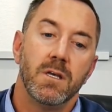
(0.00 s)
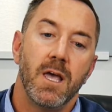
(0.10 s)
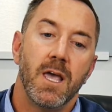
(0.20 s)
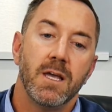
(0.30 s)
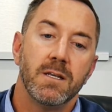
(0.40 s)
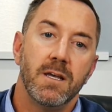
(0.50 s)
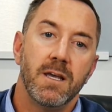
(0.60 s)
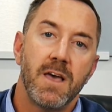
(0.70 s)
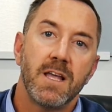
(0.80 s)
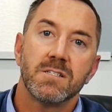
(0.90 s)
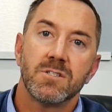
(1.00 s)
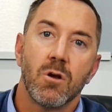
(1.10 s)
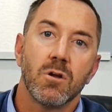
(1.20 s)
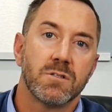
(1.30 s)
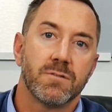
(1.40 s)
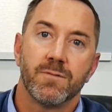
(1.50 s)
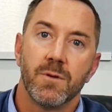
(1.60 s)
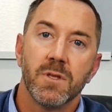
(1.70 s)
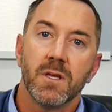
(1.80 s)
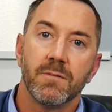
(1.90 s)
And that starts
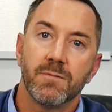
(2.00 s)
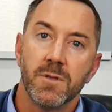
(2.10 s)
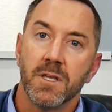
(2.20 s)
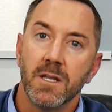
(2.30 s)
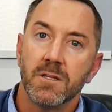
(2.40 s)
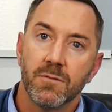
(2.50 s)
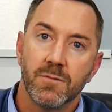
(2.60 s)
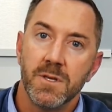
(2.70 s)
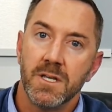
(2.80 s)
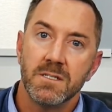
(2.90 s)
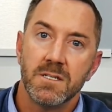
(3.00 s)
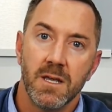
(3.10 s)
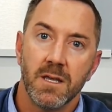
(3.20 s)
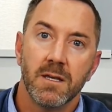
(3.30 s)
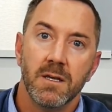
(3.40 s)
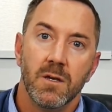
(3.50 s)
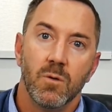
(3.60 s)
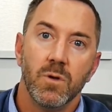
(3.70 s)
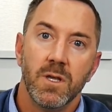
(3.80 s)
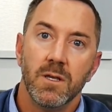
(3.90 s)
from the get-go, from the intake.
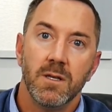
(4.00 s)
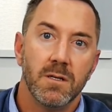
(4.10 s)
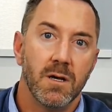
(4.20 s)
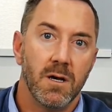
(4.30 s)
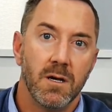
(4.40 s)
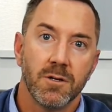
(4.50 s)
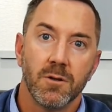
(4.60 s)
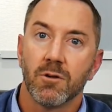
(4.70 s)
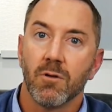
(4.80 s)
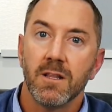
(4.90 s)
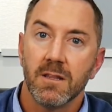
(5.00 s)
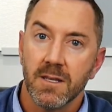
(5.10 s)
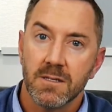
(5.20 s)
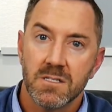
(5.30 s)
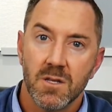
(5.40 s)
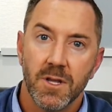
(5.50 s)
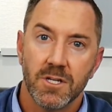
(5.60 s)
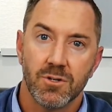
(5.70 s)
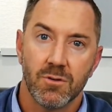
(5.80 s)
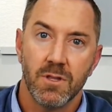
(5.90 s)
We go to great lengths to make
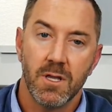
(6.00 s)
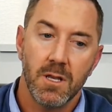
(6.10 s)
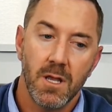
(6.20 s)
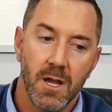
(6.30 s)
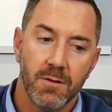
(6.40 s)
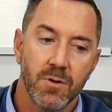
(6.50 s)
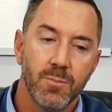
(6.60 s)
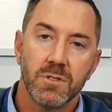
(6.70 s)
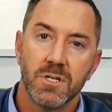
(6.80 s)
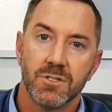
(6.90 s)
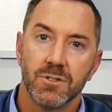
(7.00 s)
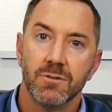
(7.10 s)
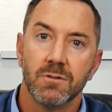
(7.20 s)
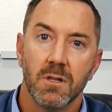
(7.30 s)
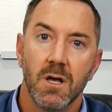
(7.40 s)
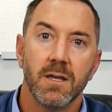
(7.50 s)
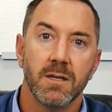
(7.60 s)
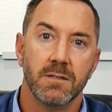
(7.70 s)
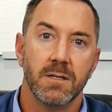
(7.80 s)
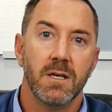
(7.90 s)
sure that every potential new
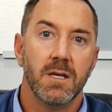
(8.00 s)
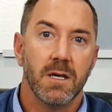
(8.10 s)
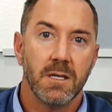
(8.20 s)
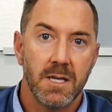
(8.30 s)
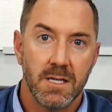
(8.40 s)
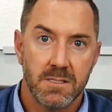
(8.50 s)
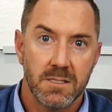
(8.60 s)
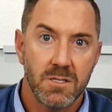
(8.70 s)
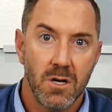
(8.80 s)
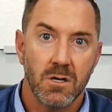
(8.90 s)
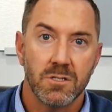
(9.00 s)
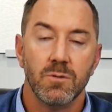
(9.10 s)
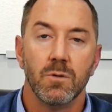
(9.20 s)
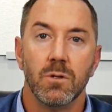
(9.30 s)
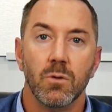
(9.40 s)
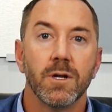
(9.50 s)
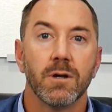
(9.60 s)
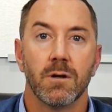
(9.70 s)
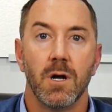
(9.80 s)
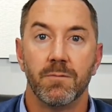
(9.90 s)
client gets to talk to a
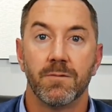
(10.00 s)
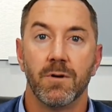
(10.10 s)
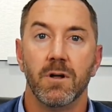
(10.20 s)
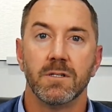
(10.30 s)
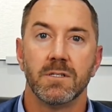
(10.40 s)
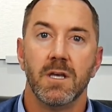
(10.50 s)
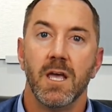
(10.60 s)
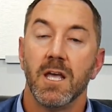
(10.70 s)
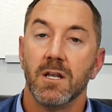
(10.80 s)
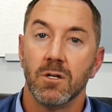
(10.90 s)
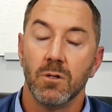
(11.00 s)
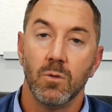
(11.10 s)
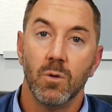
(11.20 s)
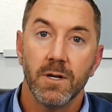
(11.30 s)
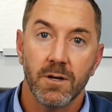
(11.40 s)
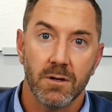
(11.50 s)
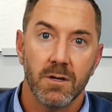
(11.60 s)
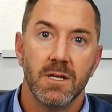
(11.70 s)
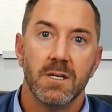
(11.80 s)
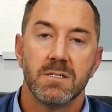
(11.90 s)
lawyer up front, and then the lawyer
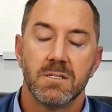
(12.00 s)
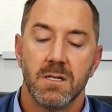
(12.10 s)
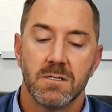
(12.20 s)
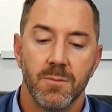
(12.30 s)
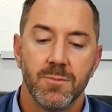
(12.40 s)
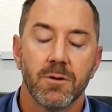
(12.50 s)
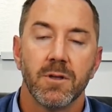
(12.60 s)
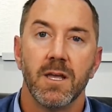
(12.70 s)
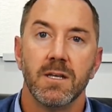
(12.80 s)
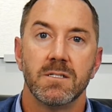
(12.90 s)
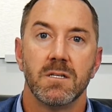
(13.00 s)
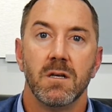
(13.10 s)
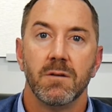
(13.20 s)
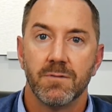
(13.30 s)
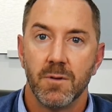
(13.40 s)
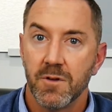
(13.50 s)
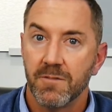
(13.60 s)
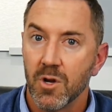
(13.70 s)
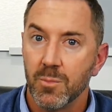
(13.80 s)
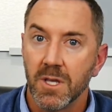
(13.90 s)
sets up your case from the
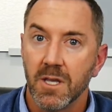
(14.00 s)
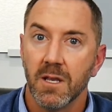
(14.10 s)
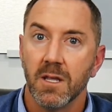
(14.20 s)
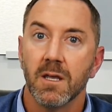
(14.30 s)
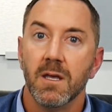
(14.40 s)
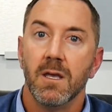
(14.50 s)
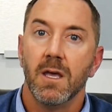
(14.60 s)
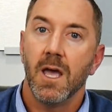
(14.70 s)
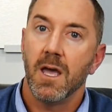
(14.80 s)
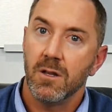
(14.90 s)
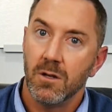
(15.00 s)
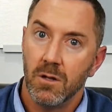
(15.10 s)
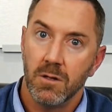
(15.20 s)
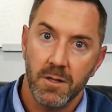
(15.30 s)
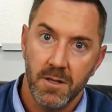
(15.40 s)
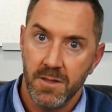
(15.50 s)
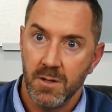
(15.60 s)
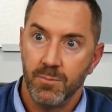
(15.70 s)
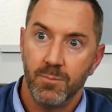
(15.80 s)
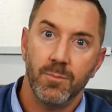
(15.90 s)
very beginning, and then